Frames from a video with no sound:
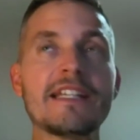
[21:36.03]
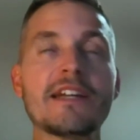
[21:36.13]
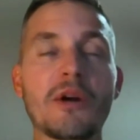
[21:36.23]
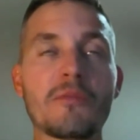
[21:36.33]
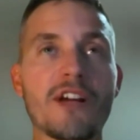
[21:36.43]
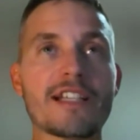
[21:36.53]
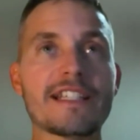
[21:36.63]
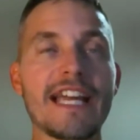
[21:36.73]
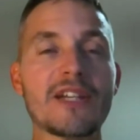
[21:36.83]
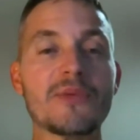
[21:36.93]
in our
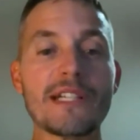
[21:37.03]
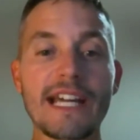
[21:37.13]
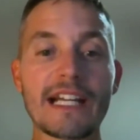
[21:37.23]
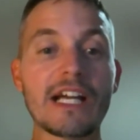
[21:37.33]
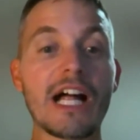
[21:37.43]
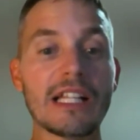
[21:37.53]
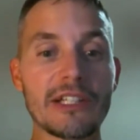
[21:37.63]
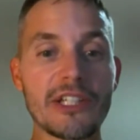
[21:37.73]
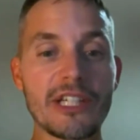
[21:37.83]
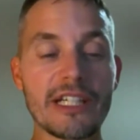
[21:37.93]
present age, when
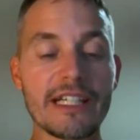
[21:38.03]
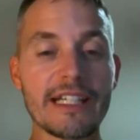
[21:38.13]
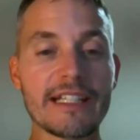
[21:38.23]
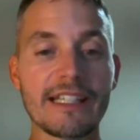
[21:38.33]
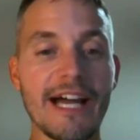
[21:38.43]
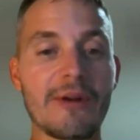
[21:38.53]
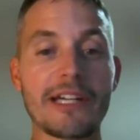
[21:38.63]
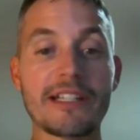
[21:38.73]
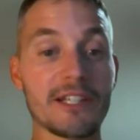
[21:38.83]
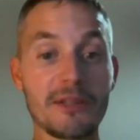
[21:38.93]
technology is
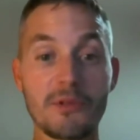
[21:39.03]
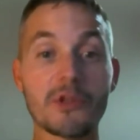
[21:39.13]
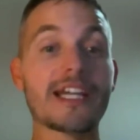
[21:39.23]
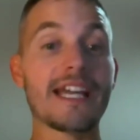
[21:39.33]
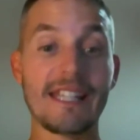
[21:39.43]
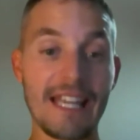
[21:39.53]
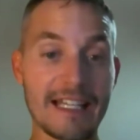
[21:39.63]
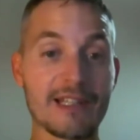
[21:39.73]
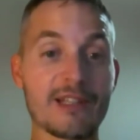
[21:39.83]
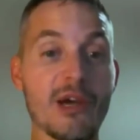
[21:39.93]
allowing us to communicate
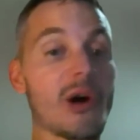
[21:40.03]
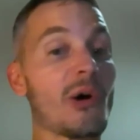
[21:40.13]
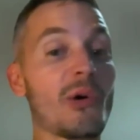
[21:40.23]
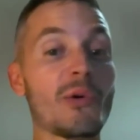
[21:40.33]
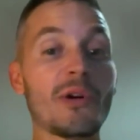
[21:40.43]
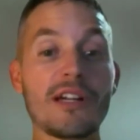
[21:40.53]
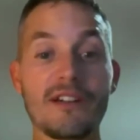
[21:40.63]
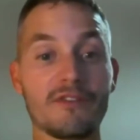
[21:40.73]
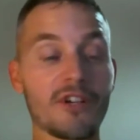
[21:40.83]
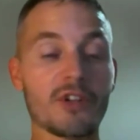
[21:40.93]
like so
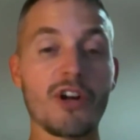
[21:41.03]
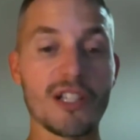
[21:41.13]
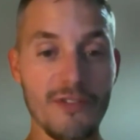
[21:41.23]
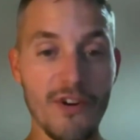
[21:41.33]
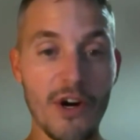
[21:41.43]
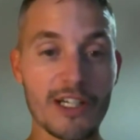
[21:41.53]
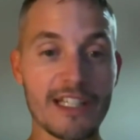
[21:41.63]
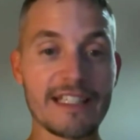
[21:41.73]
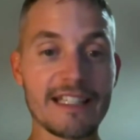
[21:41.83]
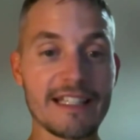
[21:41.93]
across far
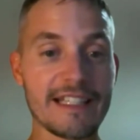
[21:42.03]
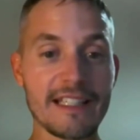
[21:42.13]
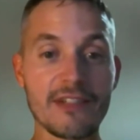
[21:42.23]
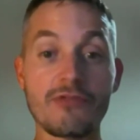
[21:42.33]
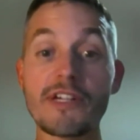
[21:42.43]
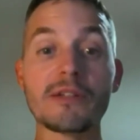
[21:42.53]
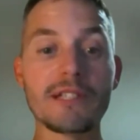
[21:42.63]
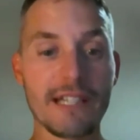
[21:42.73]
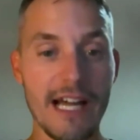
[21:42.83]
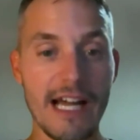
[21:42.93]
distances,
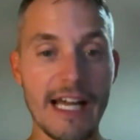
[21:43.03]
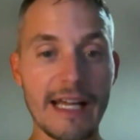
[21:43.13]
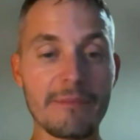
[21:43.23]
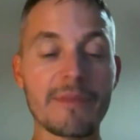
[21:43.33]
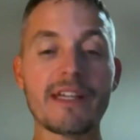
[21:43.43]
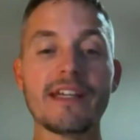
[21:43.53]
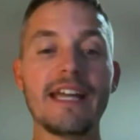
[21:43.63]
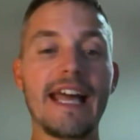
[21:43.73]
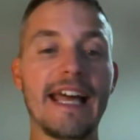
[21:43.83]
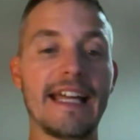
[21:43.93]
real time,
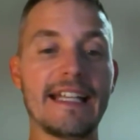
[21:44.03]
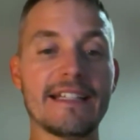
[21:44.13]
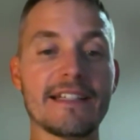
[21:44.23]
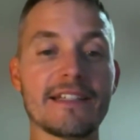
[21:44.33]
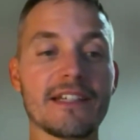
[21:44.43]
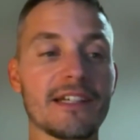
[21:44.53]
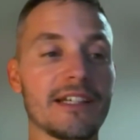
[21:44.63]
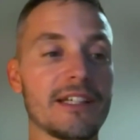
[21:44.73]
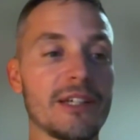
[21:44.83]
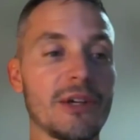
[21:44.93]
and
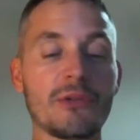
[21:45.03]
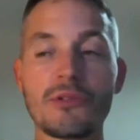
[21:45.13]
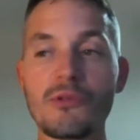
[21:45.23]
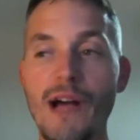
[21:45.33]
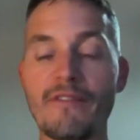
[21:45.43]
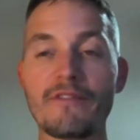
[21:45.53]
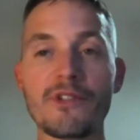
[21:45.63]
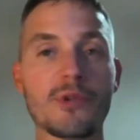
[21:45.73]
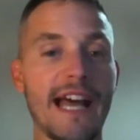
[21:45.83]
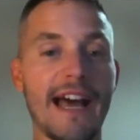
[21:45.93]
you
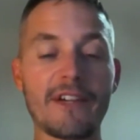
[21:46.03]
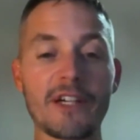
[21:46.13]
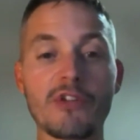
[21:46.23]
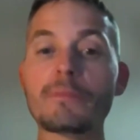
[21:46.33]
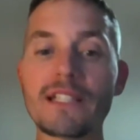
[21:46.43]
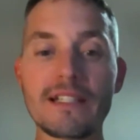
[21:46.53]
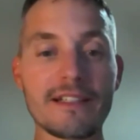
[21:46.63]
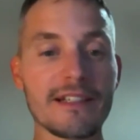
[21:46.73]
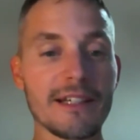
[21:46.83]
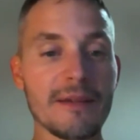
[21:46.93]
can have
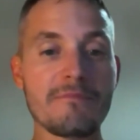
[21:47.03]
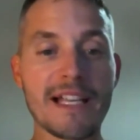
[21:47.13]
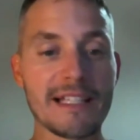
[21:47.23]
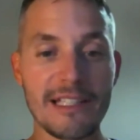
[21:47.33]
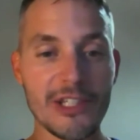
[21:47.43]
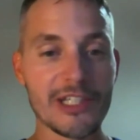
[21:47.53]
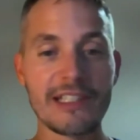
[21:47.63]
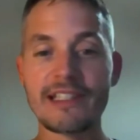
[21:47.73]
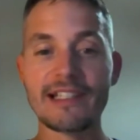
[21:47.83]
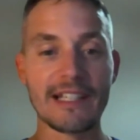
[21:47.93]
encrypted
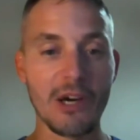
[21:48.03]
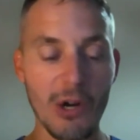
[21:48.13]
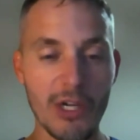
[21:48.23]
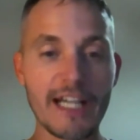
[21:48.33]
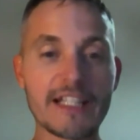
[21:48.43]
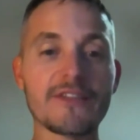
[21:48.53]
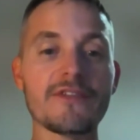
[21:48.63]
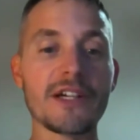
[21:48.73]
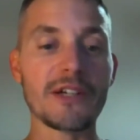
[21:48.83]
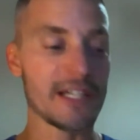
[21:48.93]
messages and all kinds
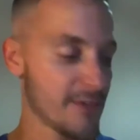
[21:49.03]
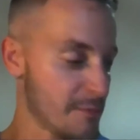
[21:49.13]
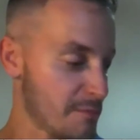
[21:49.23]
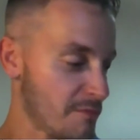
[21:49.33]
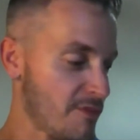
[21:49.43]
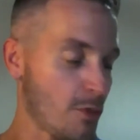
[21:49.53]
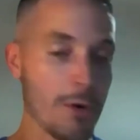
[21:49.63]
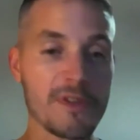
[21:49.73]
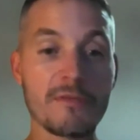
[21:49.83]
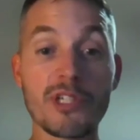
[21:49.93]
of various
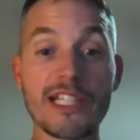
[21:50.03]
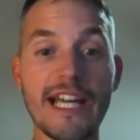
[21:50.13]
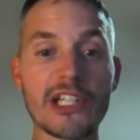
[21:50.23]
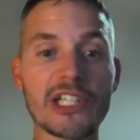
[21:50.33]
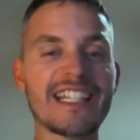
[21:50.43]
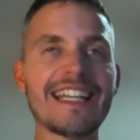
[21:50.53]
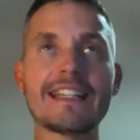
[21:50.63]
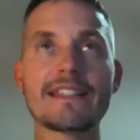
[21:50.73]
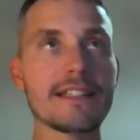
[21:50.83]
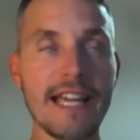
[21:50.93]
forms of protection,
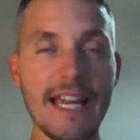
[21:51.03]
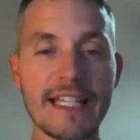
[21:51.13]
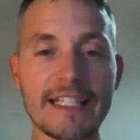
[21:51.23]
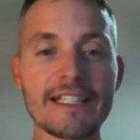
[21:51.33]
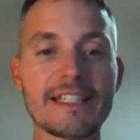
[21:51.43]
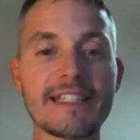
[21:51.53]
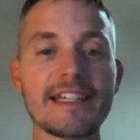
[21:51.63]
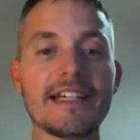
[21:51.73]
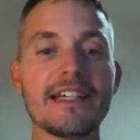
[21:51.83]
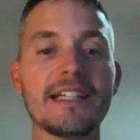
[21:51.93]

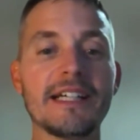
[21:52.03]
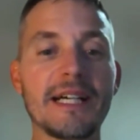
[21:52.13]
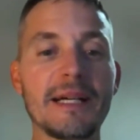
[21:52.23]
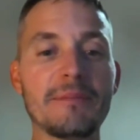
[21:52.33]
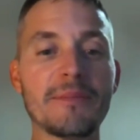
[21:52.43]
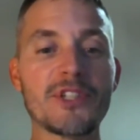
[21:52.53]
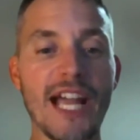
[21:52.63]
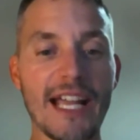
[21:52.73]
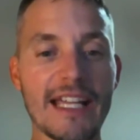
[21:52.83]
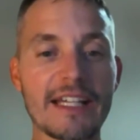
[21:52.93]
instantaneous
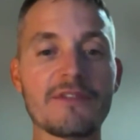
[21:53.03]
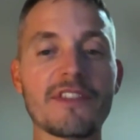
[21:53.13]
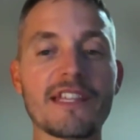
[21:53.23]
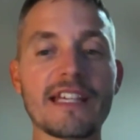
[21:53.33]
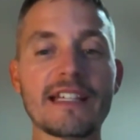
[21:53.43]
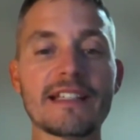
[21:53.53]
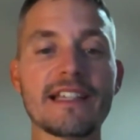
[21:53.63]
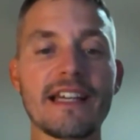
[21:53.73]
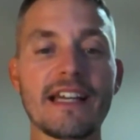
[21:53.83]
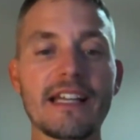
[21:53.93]
checking of things.
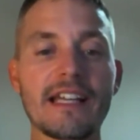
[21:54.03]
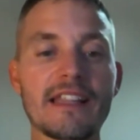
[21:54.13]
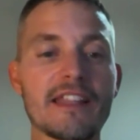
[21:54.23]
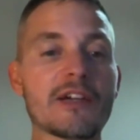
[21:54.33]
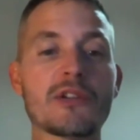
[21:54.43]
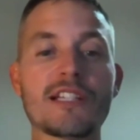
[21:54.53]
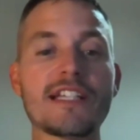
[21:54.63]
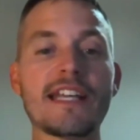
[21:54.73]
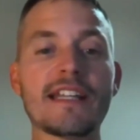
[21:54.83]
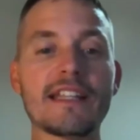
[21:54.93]
There's
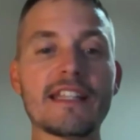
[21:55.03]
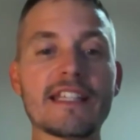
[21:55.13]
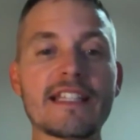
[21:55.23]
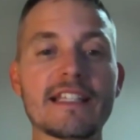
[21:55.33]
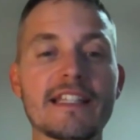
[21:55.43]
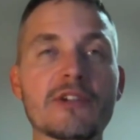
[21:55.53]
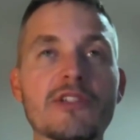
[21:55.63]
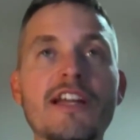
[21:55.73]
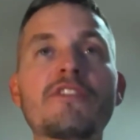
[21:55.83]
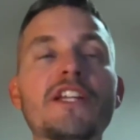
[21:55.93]

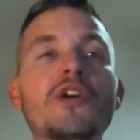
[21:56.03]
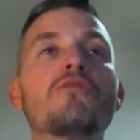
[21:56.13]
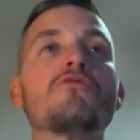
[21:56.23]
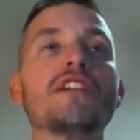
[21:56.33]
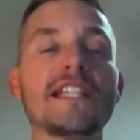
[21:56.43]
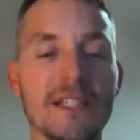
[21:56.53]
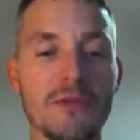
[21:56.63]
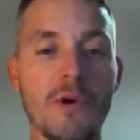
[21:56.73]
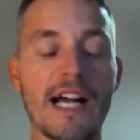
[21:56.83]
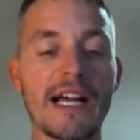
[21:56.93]
definitely no
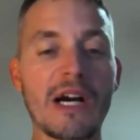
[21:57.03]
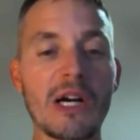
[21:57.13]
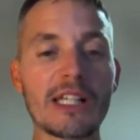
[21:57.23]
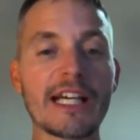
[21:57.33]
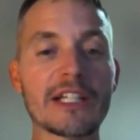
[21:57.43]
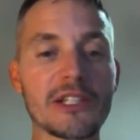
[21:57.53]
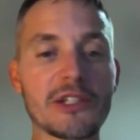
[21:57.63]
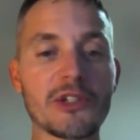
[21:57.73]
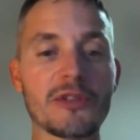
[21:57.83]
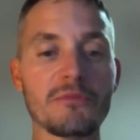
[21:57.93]
reason why our
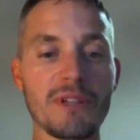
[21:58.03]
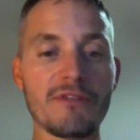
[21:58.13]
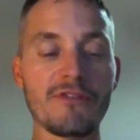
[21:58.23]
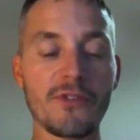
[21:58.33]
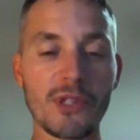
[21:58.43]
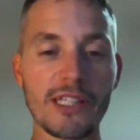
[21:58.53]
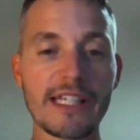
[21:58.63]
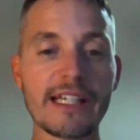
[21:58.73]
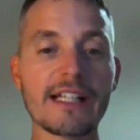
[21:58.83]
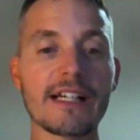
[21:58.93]
elections shouldn't be
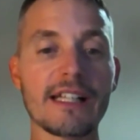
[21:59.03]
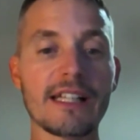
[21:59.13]
fully